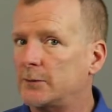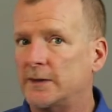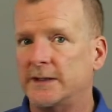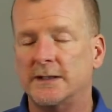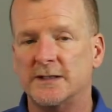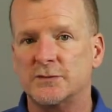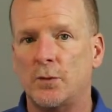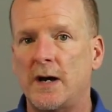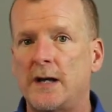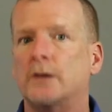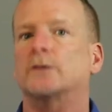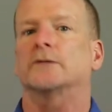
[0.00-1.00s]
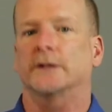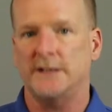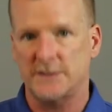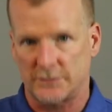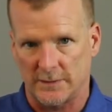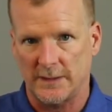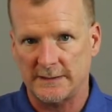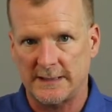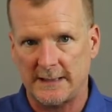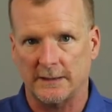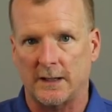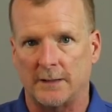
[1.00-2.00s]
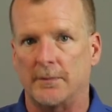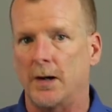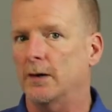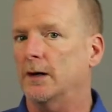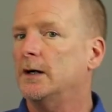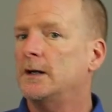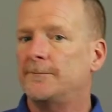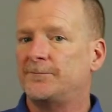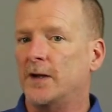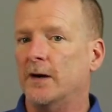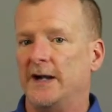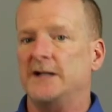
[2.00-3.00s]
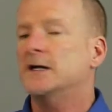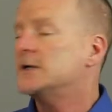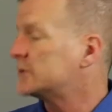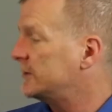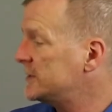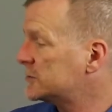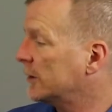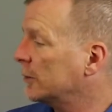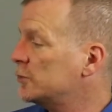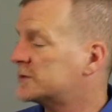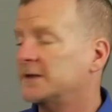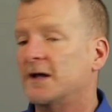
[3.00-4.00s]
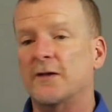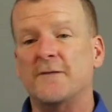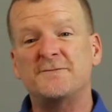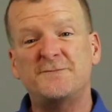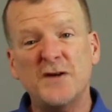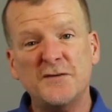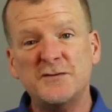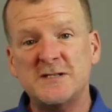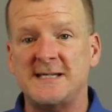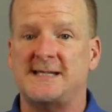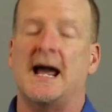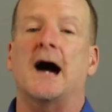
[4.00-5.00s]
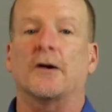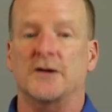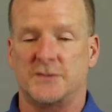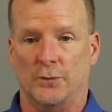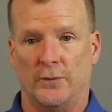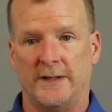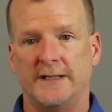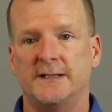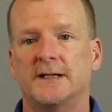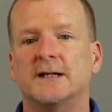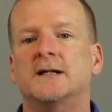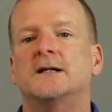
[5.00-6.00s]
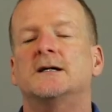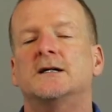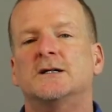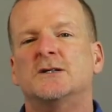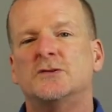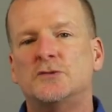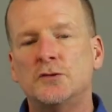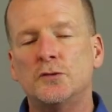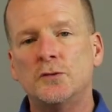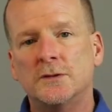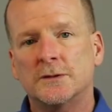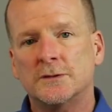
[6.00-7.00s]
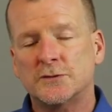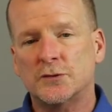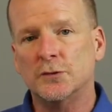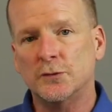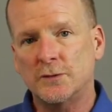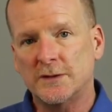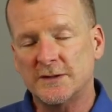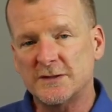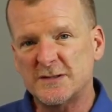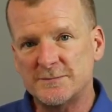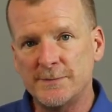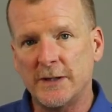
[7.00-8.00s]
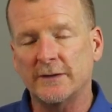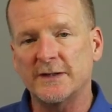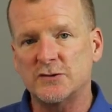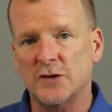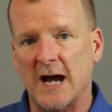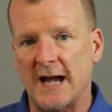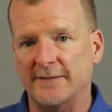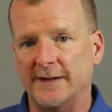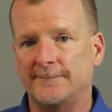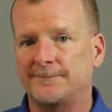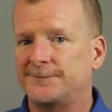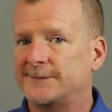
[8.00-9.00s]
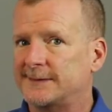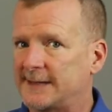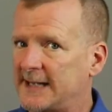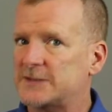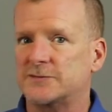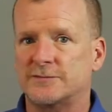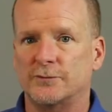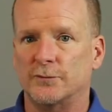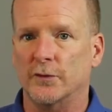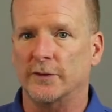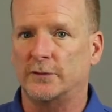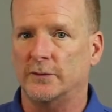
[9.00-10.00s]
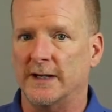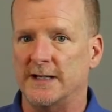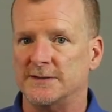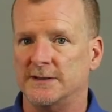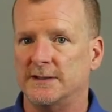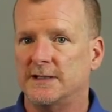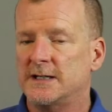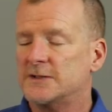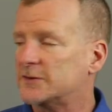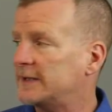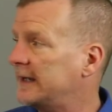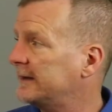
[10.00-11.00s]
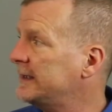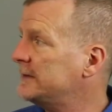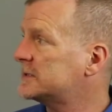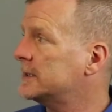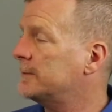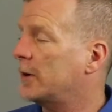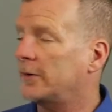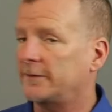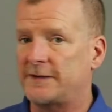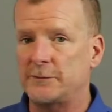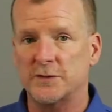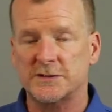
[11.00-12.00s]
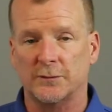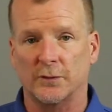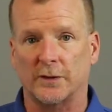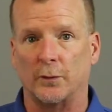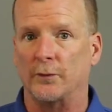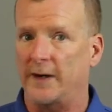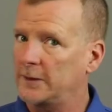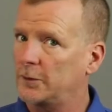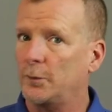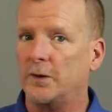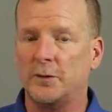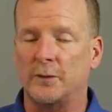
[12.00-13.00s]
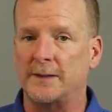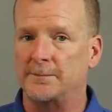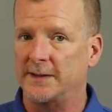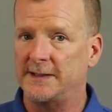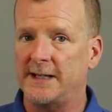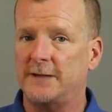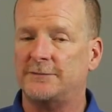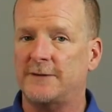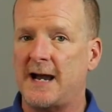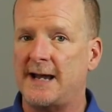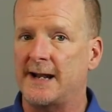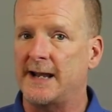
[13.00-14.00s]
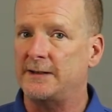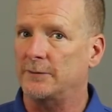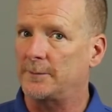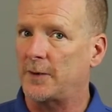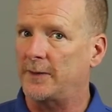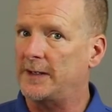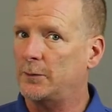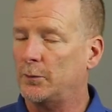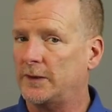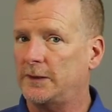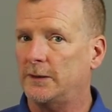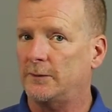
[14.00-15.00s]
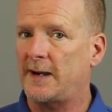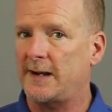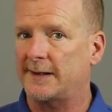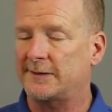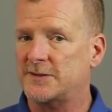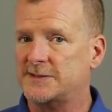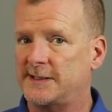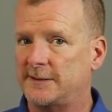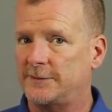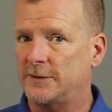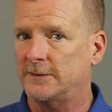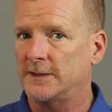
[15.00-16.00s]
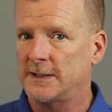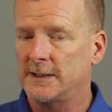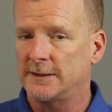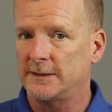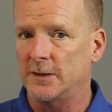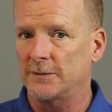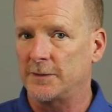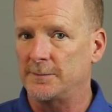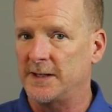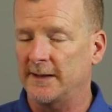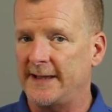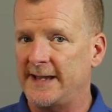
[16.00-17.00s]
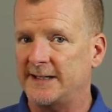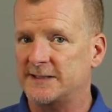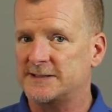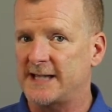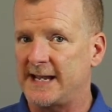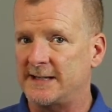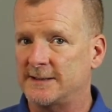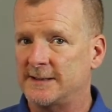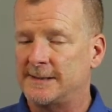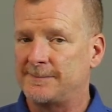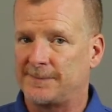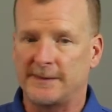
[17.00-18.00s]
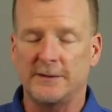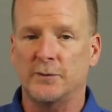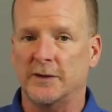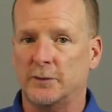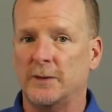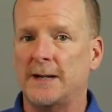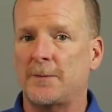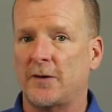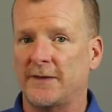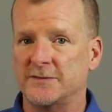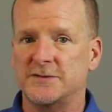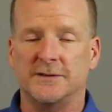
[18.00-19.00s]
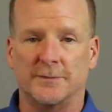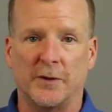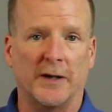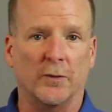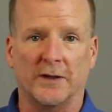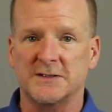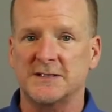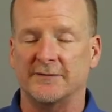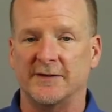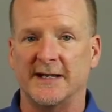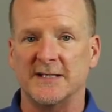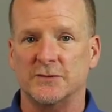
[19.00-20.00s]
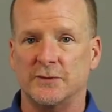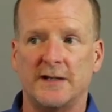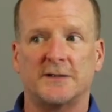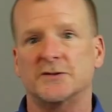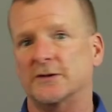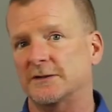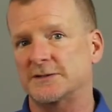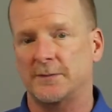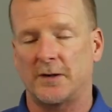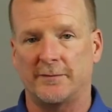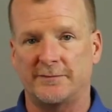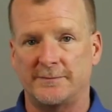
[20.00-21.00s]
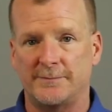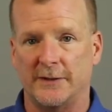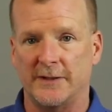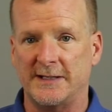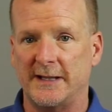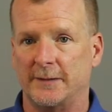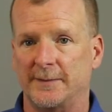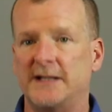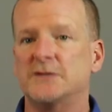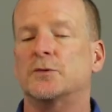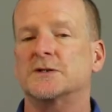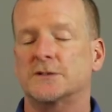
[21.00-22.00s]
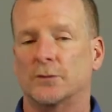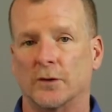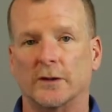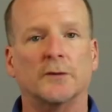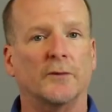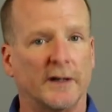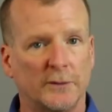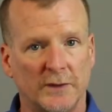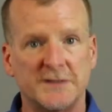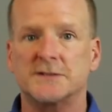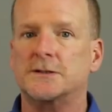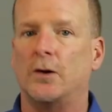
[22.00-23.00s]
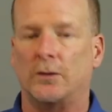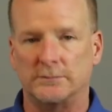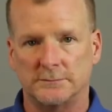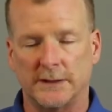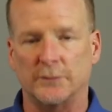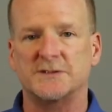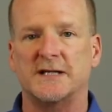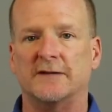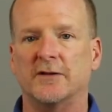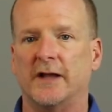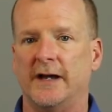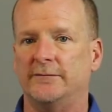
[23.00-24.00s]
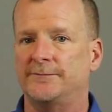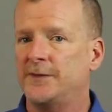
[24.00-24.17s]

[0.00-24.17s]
when he does what? When he's running that lawnmower. All right, so he's going to lose another 15 hours a week due to merely driving. That's really crazy. So that leaves him, if he wants to work a regular work week, Monday to Friday, remember he can work year round. I understand if you're, you know, if you're mid-Atlantic state, you want to cram all those, you're probably working 7 days a week because you're going to have some off period later. But he wants to work a regular, that's his goal. He wants to have a life.